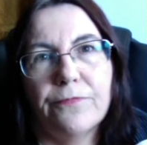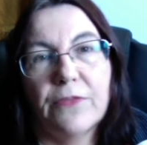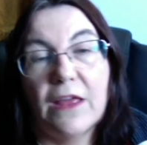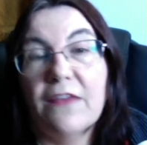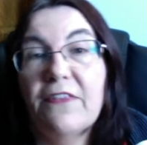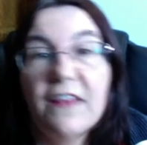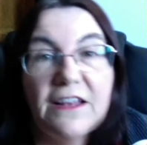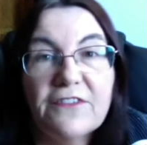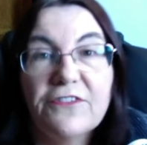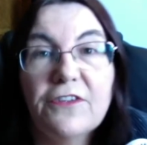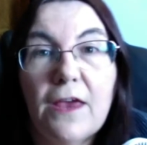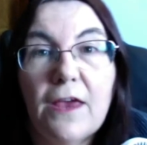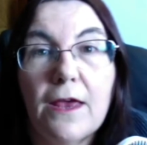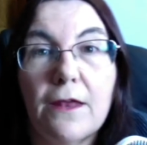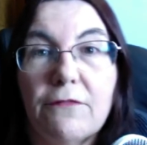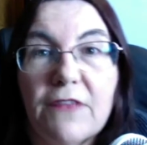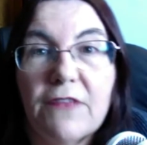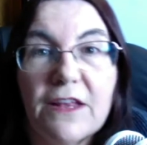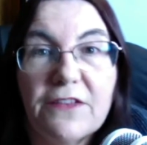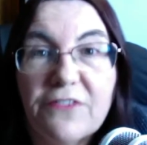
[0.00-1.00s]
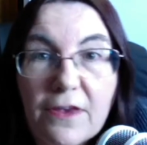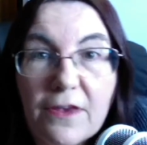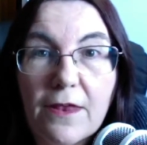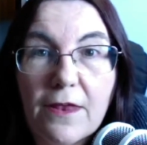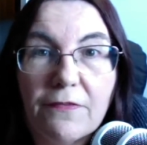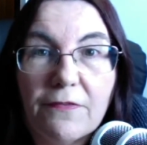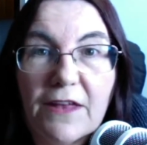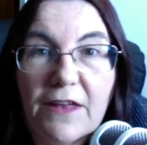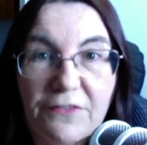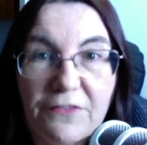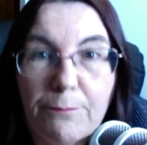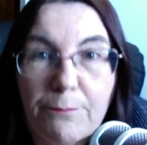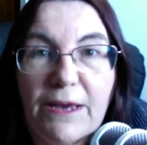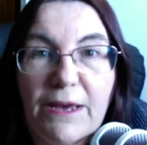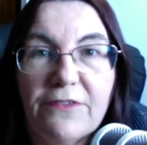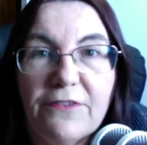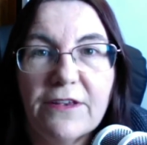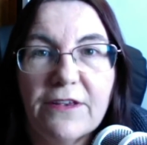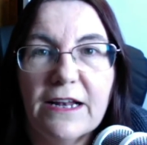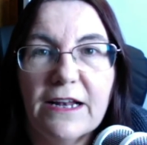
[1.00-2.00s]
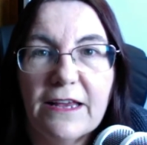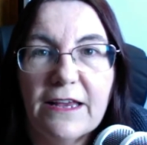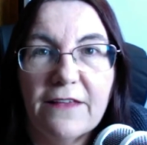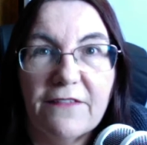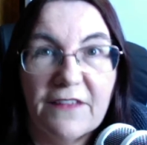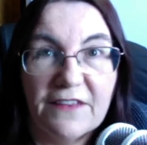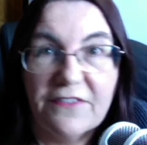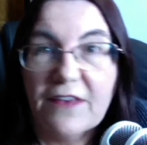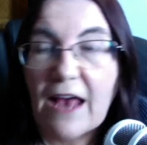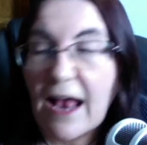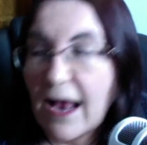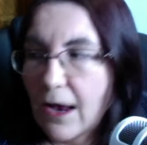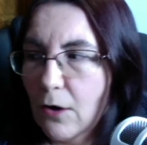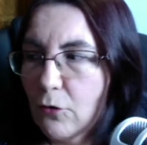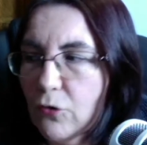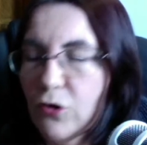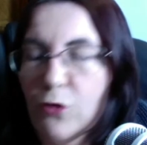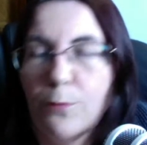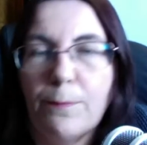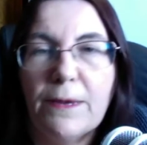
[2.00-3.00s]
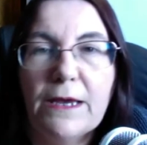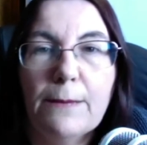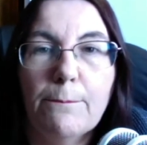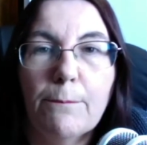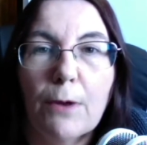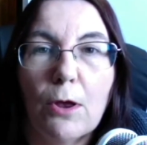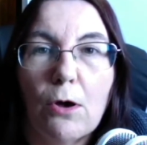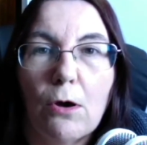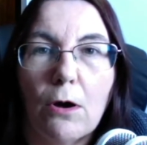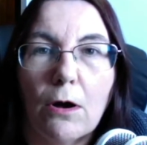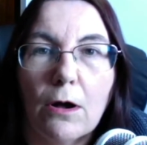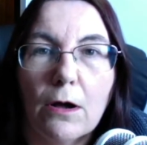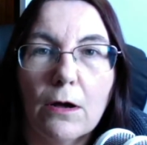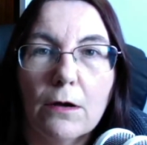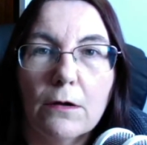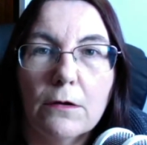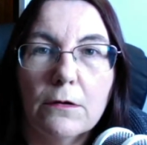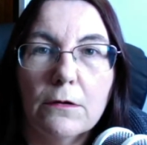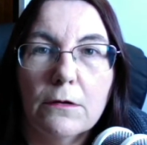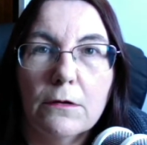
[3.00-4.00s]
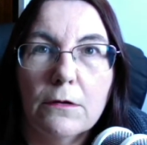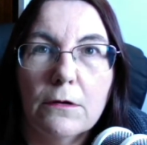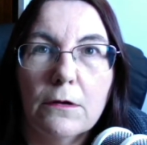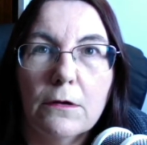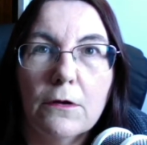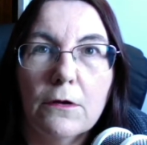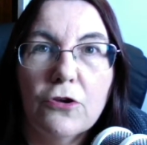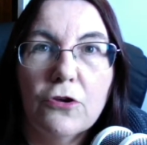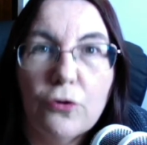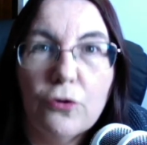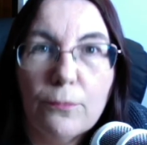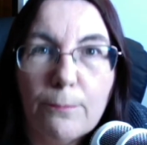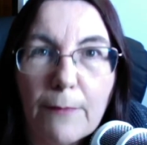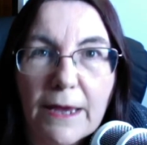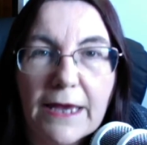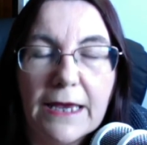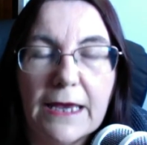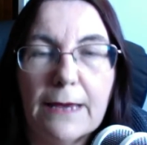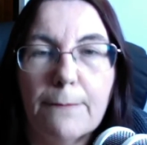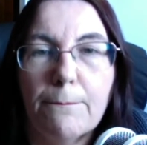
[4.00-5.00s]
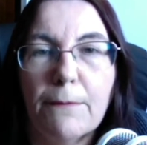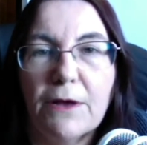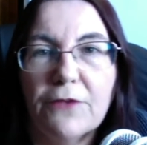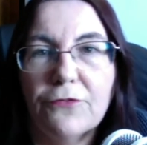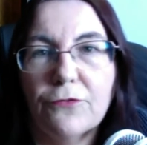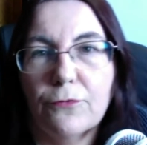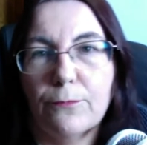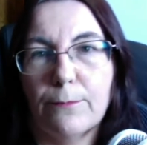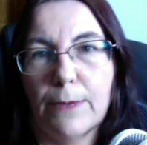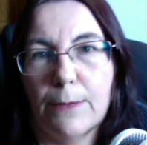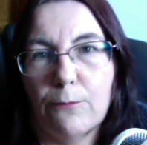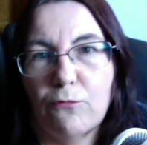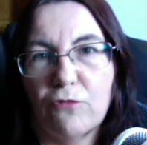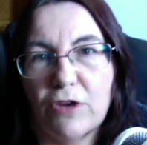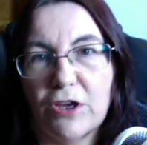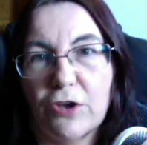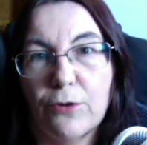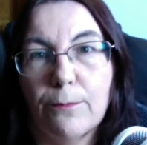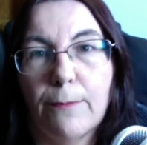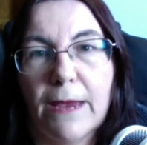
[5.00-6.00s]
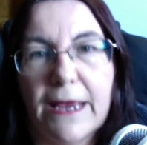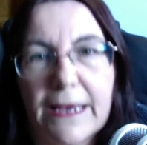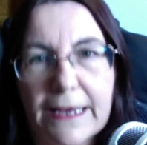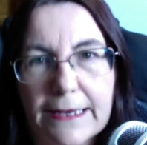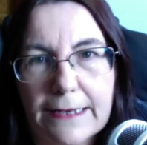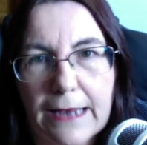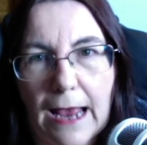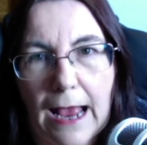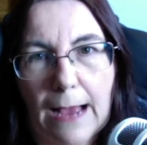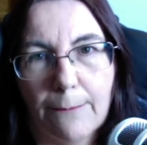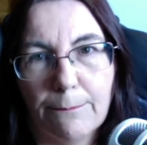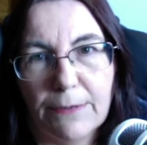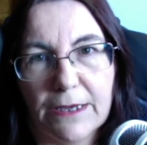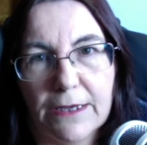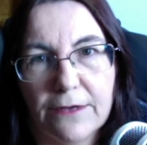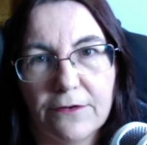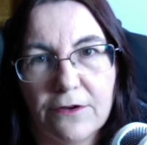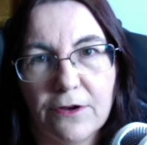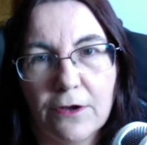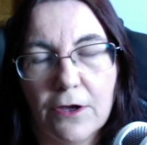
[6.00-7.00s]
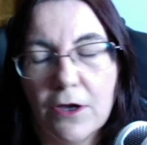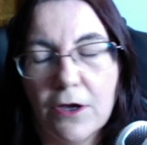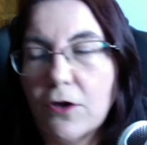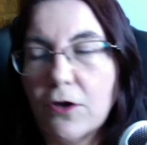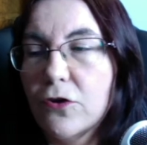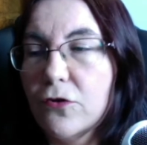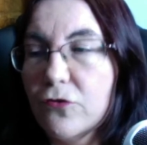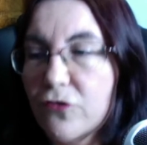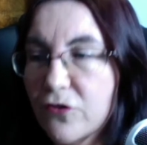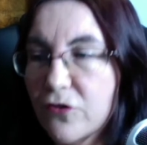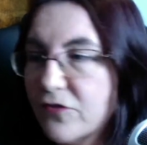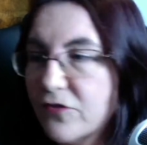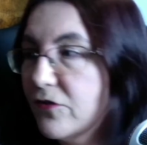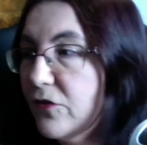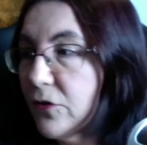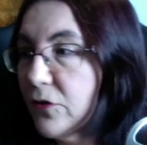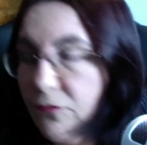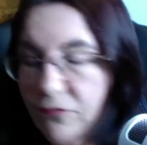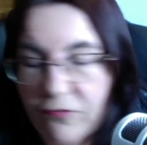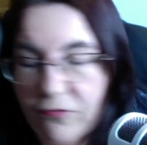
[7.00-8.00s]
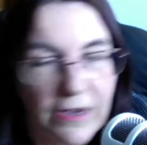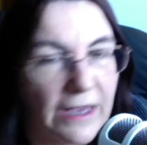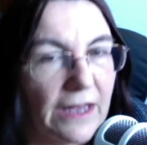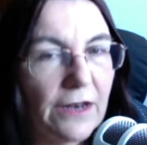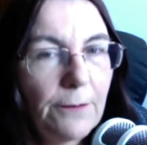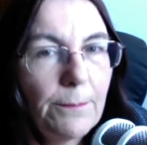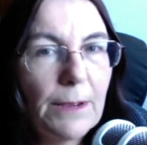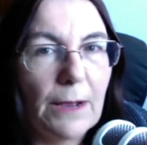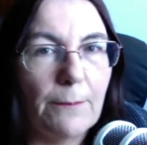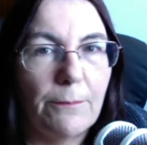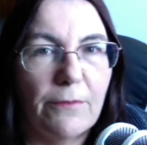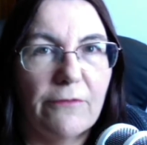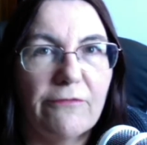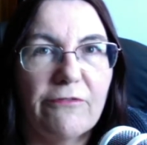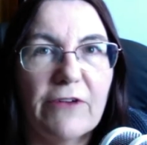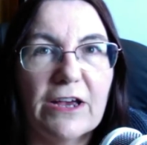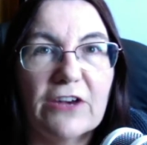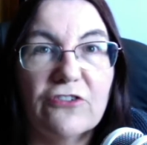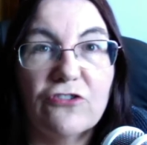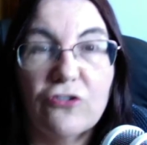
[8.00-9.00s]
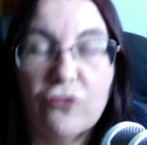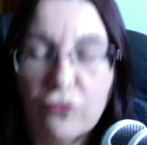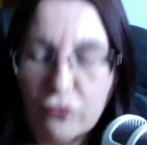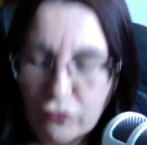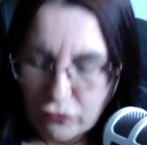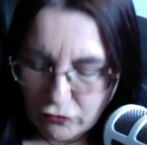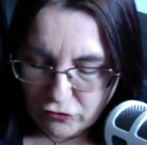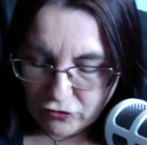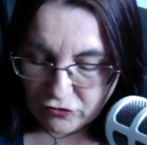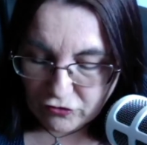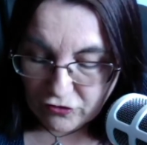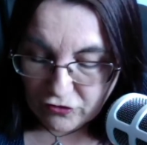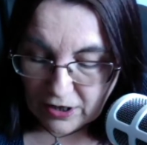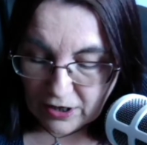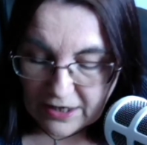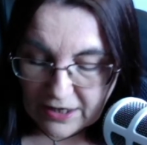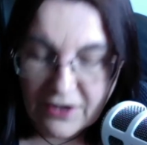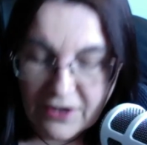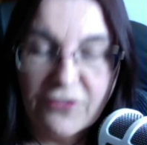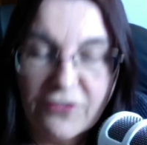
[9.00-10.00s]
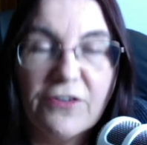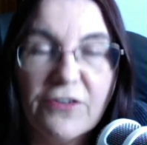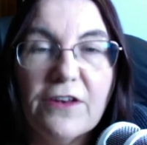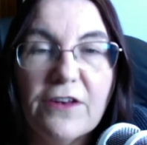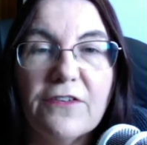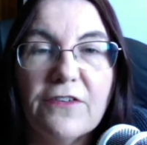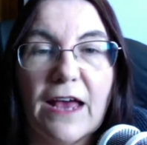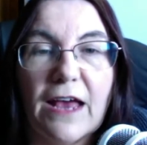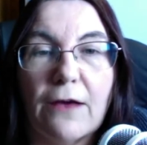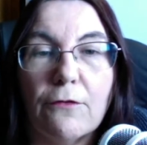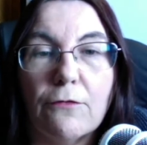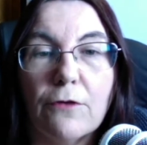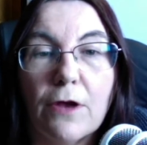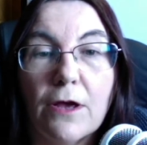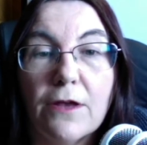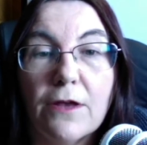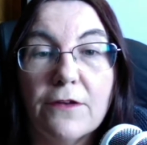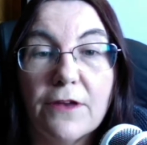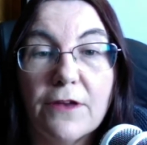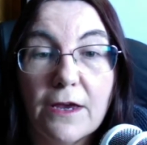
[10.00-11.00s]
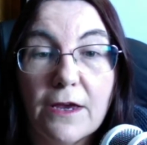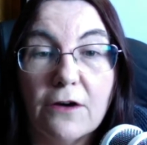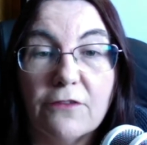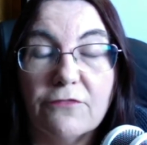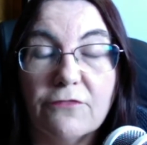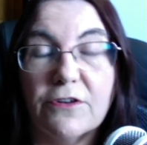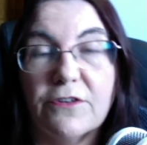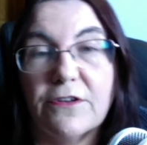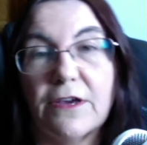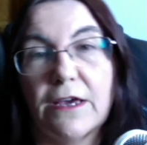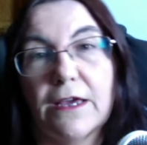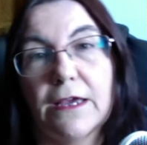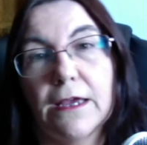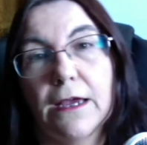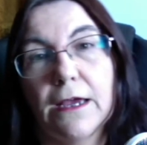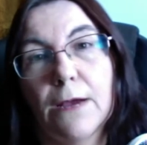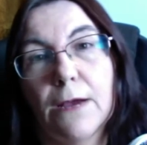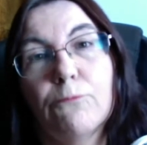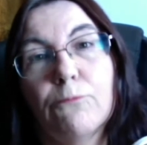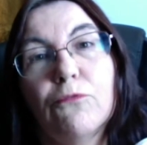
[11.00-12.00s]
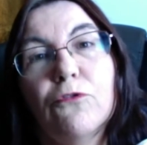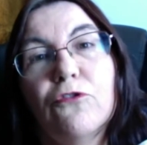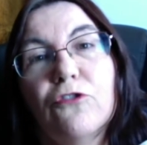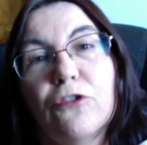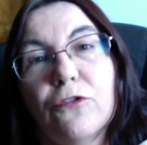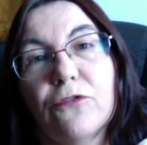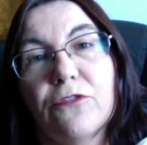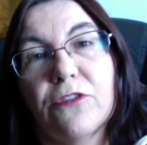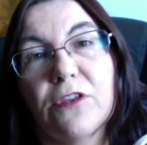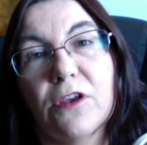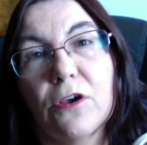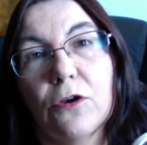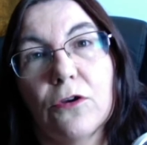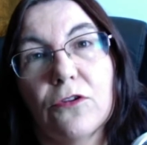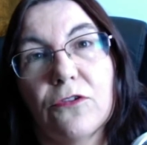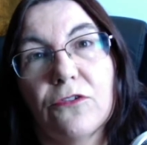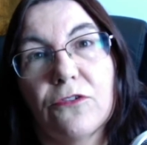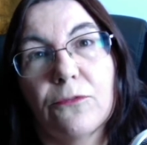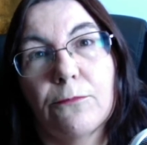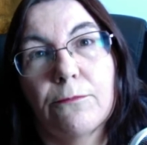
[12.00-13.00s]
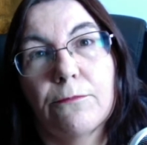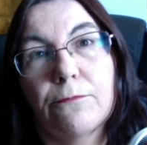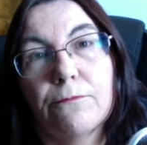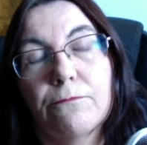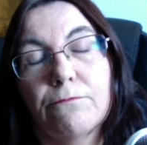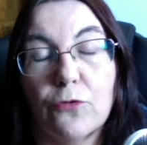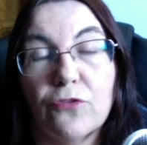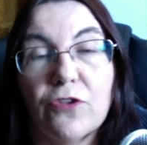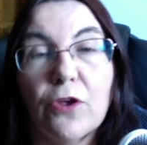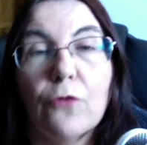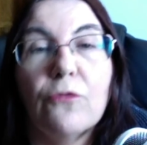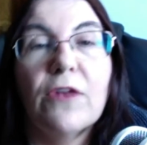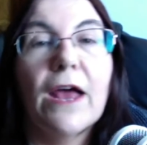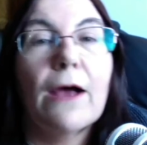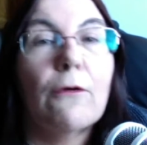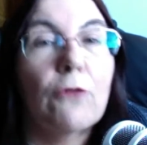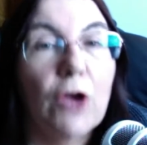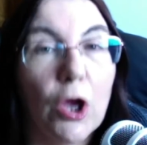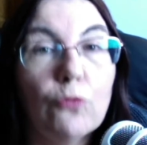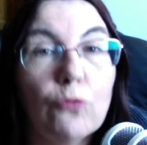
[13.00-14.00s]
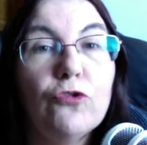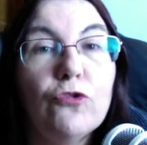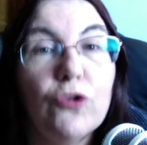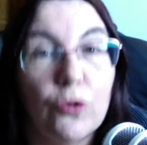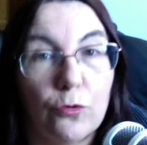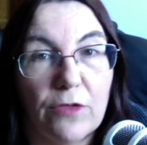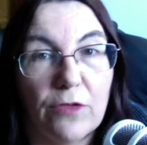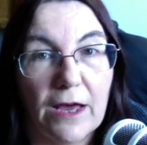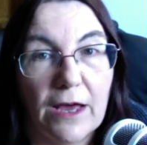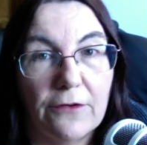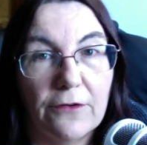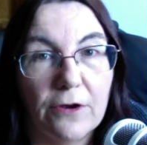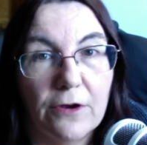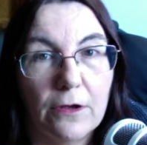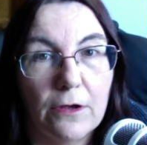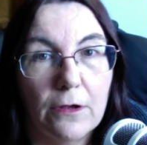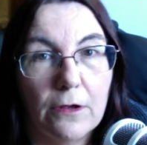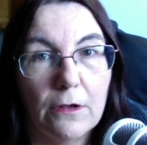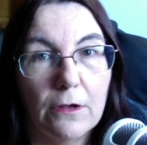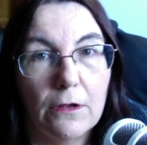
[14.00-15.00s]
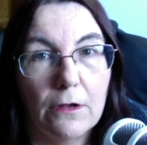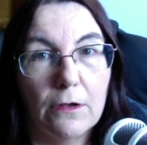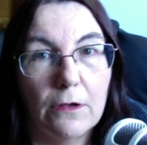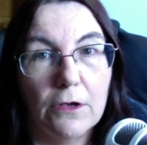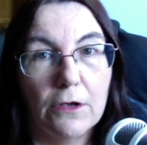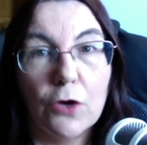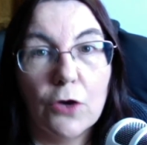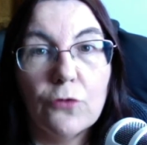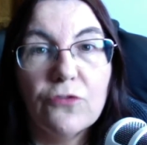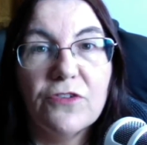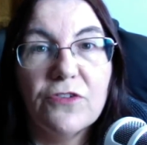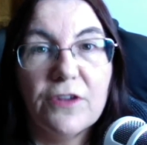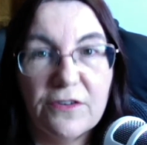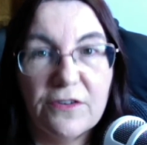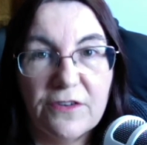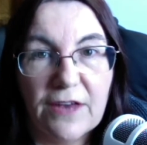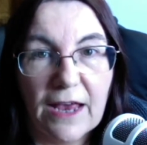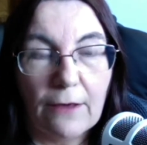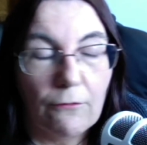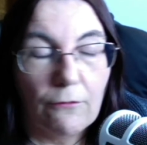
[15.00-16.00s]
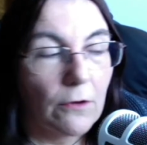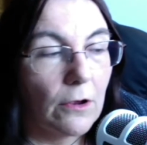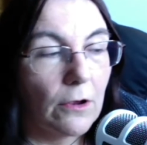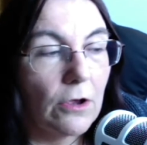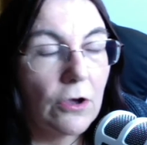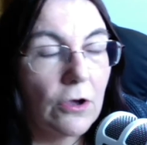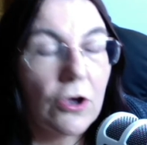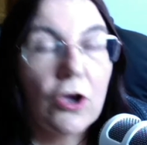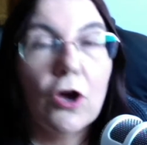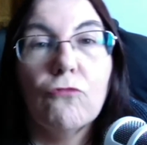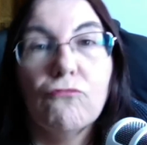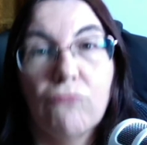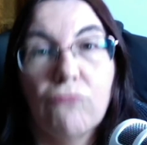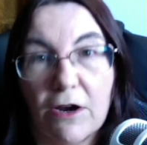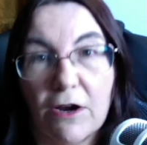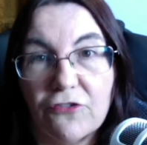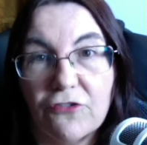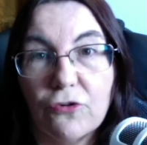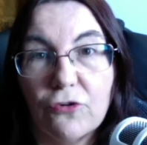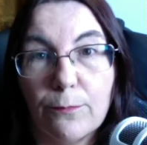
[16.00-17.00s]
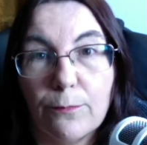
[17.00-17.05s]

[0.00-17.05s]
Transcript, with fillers: And that's it. That's it. That's basically it. That's how you beat block you make it muscle memory you make it habit you just you forget about perfection you just sit down day after day and produce the goods so now go do that go sit down go write your